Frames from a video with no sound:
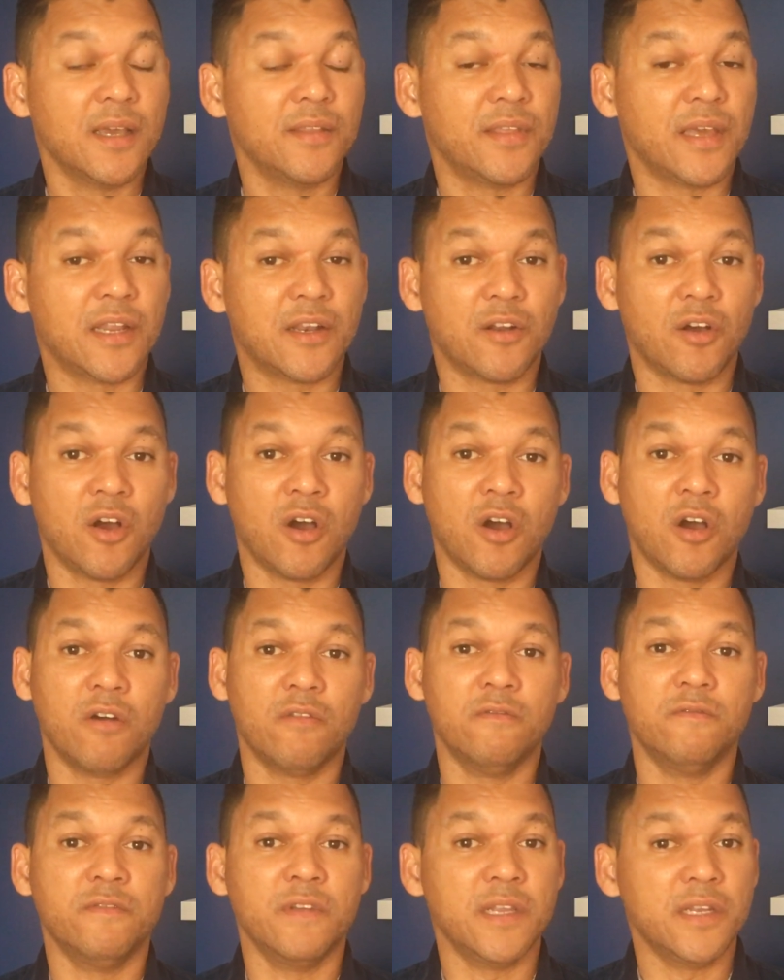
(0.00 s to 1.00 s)
that are
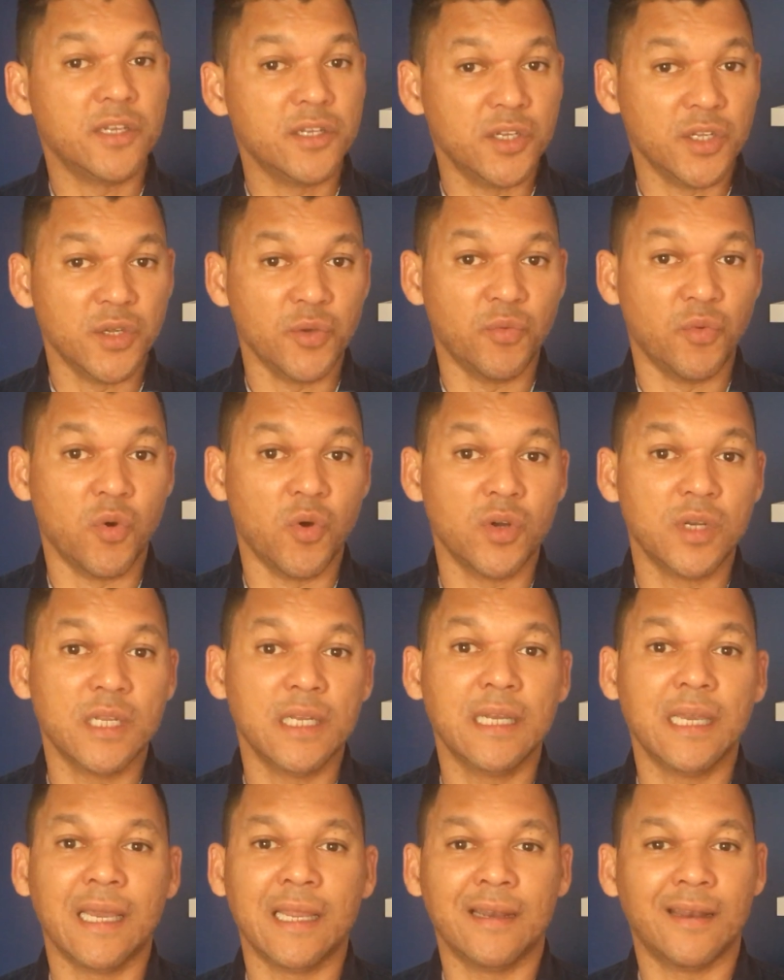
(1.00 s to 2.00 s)
very
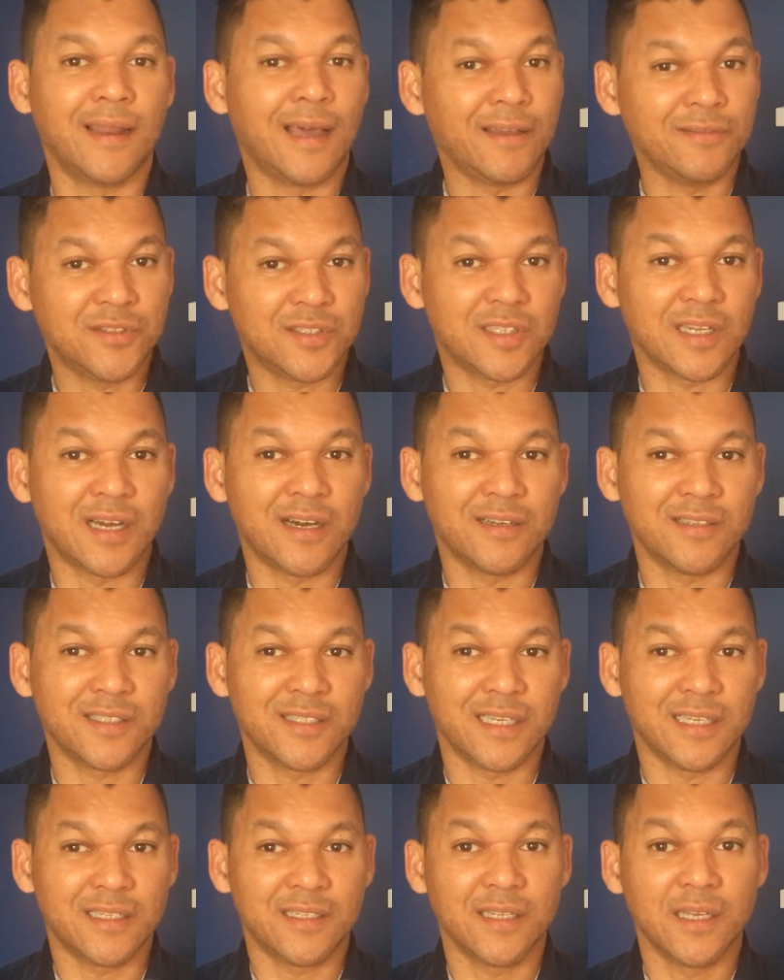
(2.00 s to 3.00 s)
rewarding and lifestyles
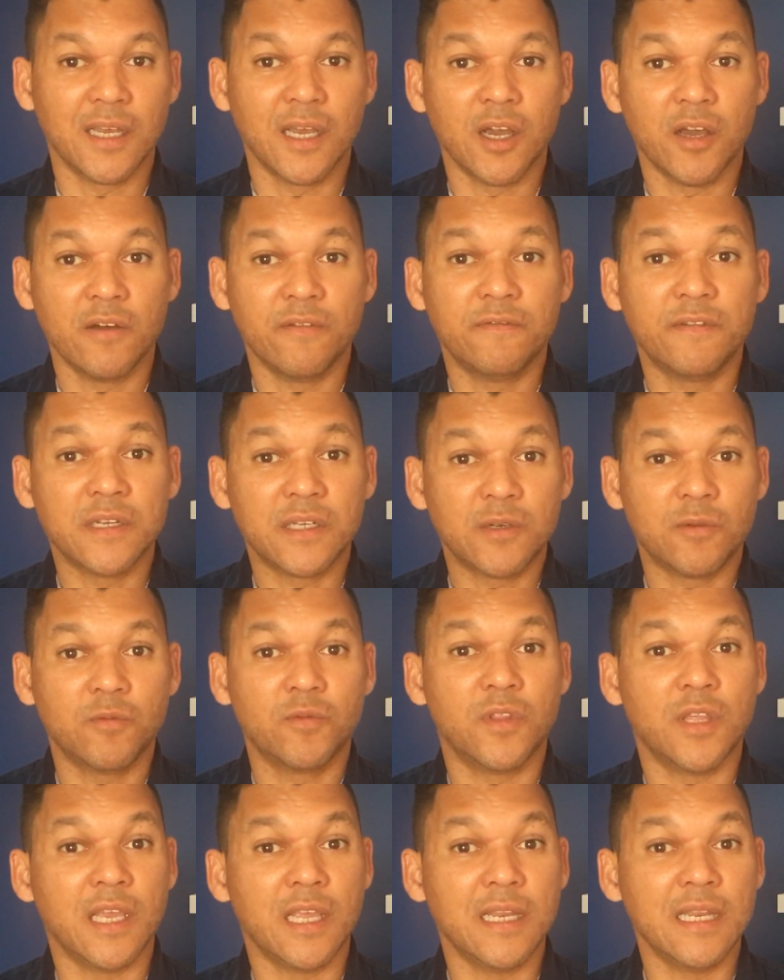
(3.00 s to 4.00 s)
that
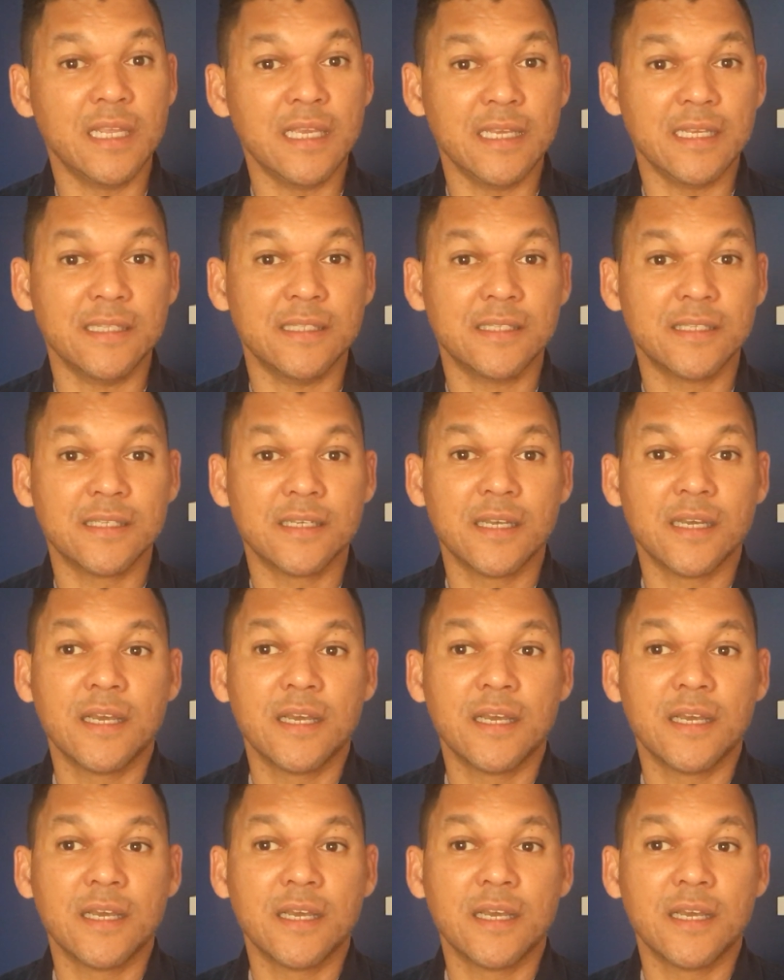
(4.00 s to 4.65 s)
fit their needs.